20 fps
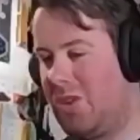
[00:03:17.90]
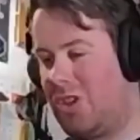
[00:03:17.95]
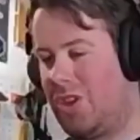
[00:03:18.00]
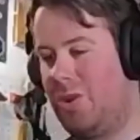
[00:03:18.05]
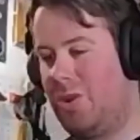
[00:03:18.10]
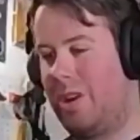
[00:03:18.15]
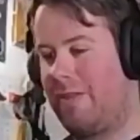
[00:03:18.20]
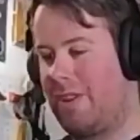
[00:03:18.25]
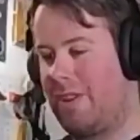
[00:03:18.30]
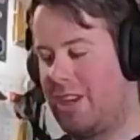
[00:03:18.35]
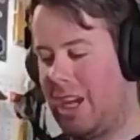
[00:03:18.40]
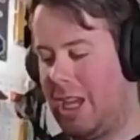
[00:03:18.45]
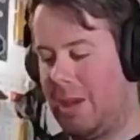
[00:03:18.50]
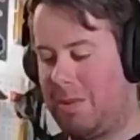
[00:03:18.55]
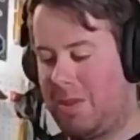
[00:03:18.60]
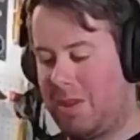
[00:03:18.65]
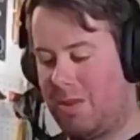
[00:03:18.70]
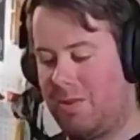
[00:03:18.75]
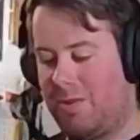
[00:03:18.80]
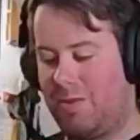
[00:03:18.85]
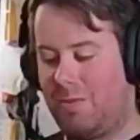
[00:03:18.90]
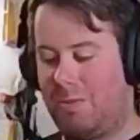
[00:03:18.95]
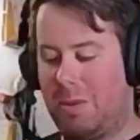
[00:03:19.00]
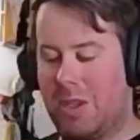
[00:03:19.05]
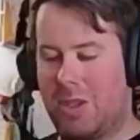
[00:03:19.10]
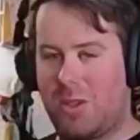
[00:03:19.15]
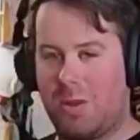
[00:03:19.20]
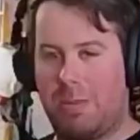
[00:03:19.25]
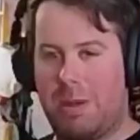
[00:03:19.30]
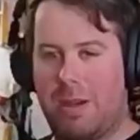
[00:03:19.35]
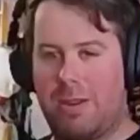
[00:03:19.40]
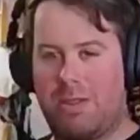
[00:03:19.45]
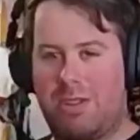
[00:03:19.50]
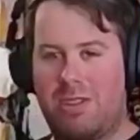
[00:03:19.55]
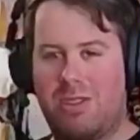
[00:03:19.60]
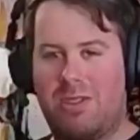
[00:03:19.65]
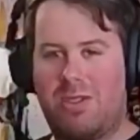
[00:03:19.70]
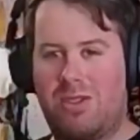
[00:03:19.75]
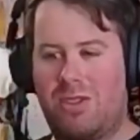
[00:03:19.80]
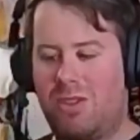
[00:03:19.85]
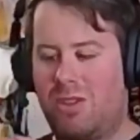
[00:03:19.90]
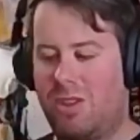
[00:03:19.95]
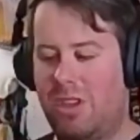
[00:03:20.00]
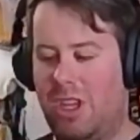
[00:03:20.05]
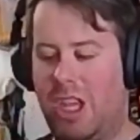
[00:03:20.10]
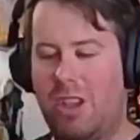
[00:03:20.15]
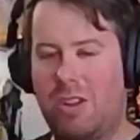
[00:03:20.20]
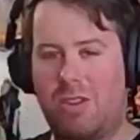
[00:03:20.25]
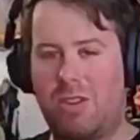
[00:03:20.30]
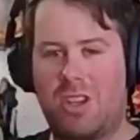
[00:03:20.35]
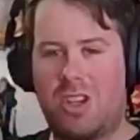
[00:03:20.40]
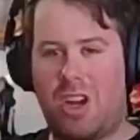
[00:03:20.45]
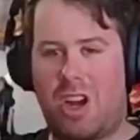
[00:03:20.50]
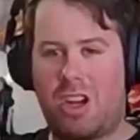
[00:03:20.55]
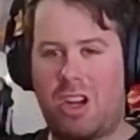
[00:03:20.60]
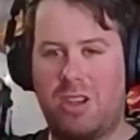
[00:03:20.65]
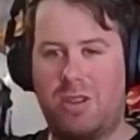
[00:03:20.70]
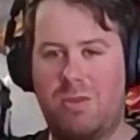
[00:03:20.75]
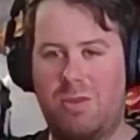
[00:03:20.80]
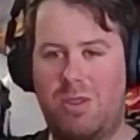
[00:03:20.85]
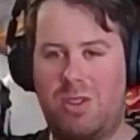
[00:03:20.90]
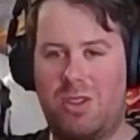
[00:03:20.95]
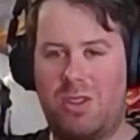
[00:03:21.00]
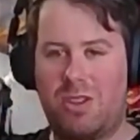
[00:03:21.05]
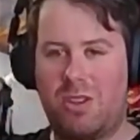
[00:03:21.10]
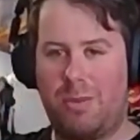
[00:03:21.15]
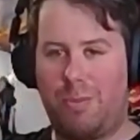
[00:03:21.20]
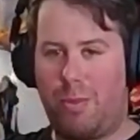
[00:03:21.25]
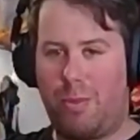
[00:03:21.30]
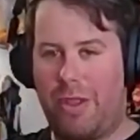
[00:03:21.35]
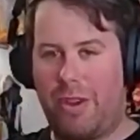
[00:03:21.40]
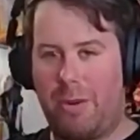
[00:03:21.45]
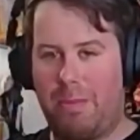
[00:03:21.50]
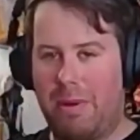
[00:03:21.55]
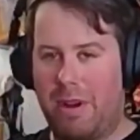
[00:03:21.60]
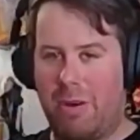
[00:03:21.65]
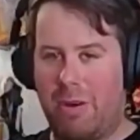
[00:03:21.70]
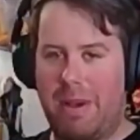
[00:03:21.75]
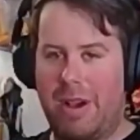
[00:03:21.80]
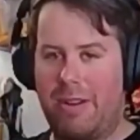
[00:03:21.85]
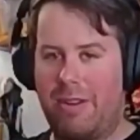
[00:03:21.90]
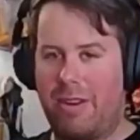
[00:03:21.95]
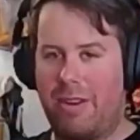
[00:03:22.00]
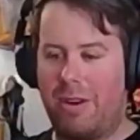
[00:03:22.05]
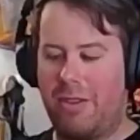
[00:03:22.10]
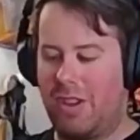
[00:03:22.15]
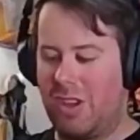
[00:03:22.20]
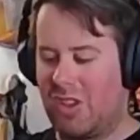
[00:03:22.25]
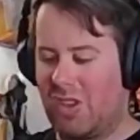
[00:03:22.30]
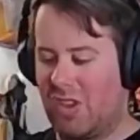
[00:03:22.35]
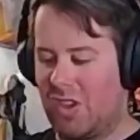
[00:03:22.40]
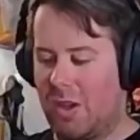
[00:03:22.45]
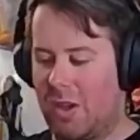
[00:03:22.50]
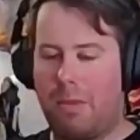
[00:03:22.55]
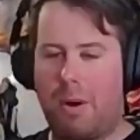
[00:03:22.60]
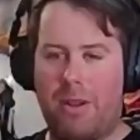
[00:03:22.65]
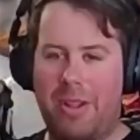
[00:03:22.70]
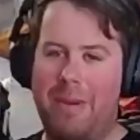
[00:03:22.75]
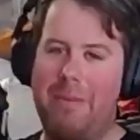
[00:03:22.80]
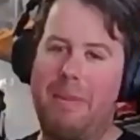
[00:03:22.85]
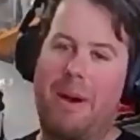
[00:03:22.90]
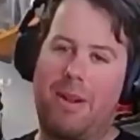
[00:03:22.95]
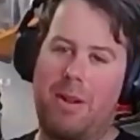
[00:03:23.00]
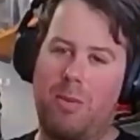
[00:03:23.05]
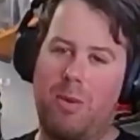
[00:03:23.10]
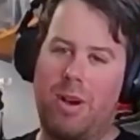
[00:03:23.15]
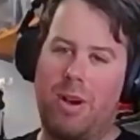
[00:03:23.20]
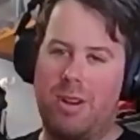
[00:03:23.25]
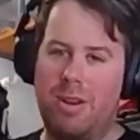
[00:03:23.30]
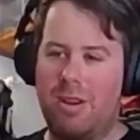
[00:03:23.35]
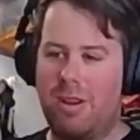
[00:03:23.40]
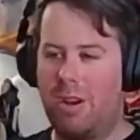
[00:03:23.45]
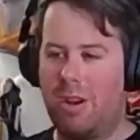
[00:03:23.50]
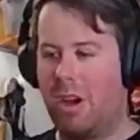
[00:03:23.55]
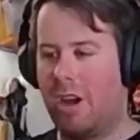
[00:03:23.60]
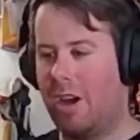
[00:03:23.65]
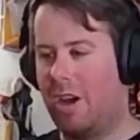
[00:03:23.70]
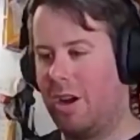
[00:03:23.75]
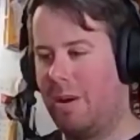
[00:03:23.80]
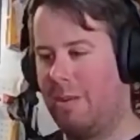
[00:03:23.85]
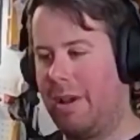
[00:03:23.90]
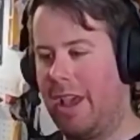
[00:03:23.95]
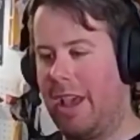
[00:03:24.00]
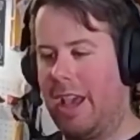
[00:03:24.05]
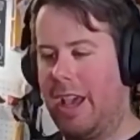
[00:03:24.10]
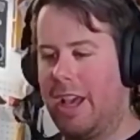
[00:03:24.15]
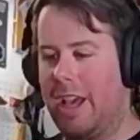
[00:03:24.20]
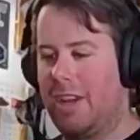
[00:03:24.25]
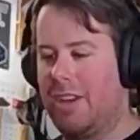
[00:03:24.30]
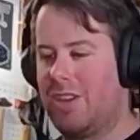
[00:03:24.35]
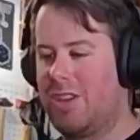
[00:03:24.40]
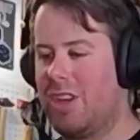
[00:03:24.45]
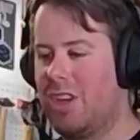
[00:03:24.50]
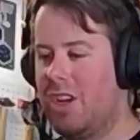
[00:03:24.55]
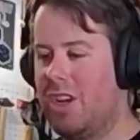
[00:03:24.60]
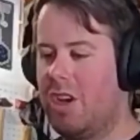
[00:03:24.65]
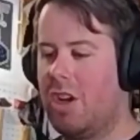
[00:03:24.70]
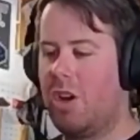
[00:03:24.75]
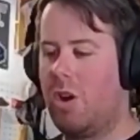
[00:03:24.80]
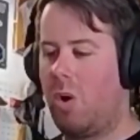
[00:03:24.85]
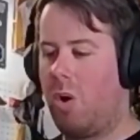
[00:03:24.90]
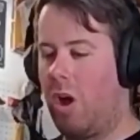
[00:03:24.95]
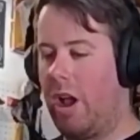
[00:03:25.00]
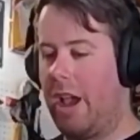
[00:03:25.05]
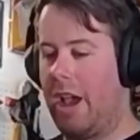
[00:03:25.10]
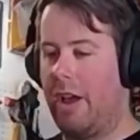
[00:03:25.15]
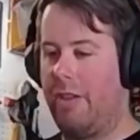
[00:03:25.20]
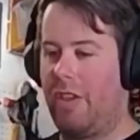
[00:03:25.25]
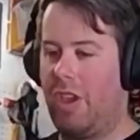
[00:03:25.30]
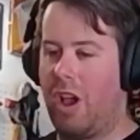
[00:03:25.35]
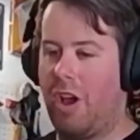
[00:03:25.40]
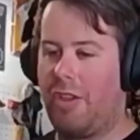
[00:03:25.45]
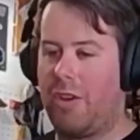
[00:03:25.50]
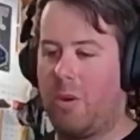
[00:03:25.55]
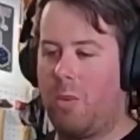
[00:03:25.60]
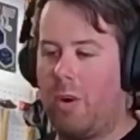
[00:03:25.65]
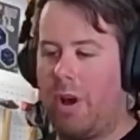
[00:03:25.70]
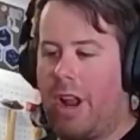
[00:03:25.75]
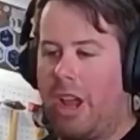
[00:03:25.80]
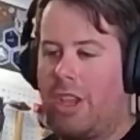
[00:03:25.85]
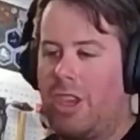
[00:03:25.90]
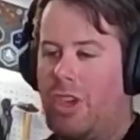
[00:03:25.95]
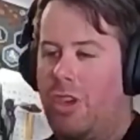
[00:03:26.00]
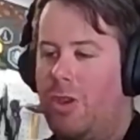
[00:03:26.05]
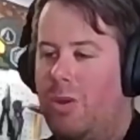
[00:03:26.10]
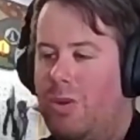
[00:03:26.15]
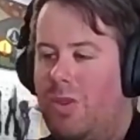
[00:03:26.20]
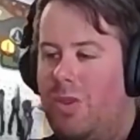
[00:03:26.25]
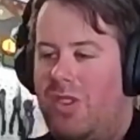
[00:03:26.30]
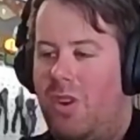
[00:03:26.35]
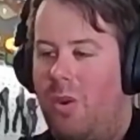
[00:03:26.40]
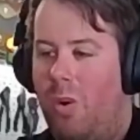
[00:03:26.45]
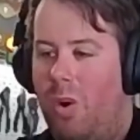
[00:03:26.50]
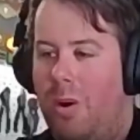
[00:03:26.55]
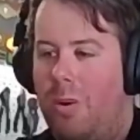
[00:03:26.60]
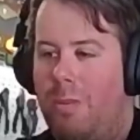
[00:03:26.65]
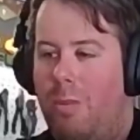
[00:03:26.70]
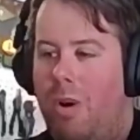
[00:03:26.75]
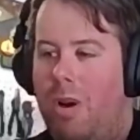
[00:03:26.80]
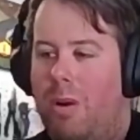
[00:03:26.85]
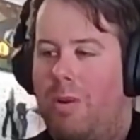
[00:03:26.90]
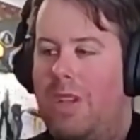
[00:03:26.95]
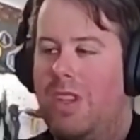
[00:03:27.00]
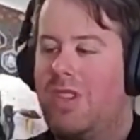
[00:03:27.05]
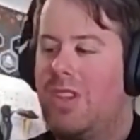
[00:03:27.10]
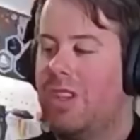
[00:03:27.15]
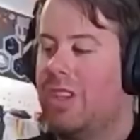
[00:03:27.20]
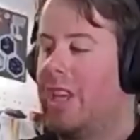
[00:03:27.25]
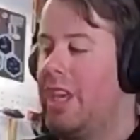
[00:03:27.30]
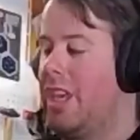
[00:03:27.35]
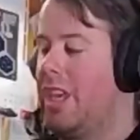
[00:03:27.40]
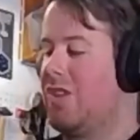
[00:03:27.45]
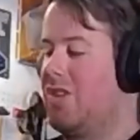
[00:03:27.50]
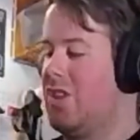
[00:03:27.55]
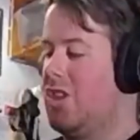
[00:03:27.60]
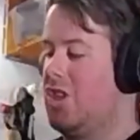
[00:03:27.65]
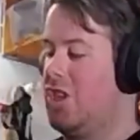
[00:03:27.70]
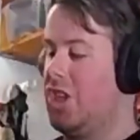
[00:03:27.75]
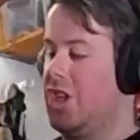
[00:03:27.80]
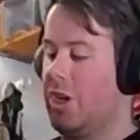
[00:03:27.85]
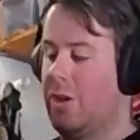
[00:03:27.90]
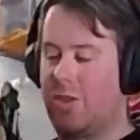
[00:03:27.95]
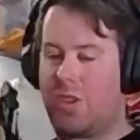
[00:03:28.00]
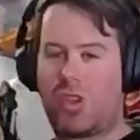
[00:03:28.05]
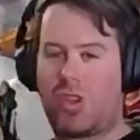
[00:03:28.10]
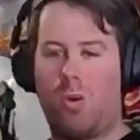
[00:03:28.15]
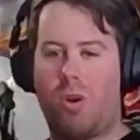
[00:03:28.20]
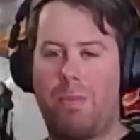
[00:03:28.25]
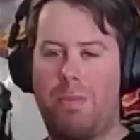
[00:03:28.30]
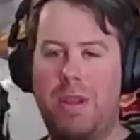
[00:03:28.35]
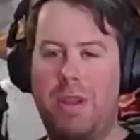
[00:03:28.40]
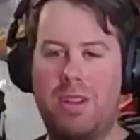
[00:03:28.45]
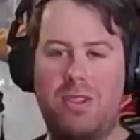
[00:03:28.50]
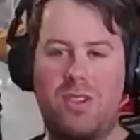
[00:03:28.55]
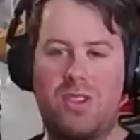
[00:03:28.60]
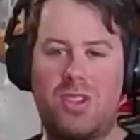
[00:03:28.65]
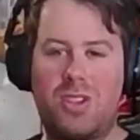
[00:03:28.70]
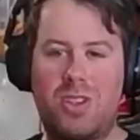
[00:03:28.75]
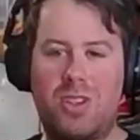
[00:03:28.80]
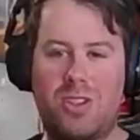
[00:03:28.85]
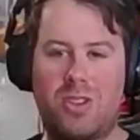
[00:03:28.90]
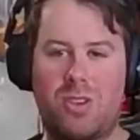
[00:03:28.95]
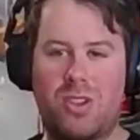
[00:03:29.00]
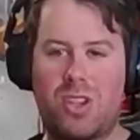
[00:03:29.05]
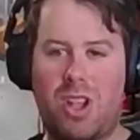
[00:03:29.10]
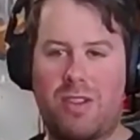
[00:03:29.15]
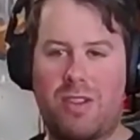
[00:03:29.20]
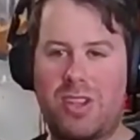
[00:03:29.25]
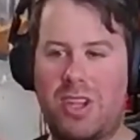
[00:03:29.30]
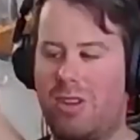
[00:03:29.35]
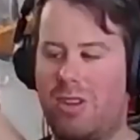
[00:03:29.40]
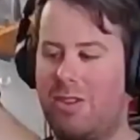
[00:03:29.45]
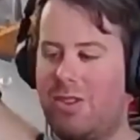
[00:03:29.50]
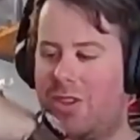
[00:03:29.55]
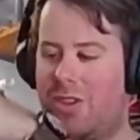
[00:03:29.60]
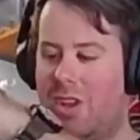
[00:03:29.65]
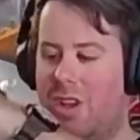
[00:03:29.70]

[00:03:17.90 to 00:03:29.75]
two different types of pistol pouches, either the tacos, whether belt mounted, or this is a MOLLE mounted one, and the other one I use, or more recently, is the G-Code Scorpions or soft shells.